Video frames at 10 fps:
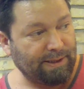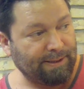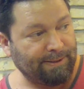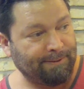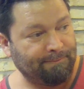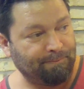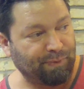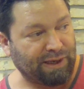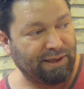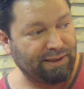
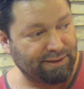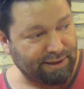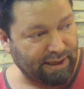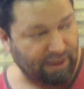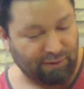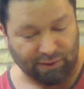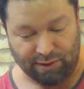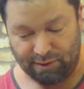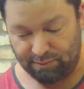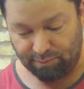I need to see
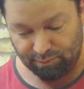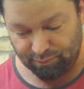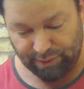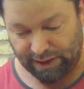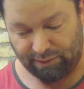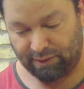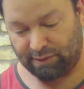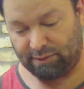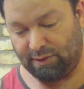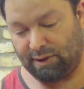how they're
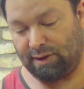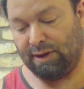gonna look.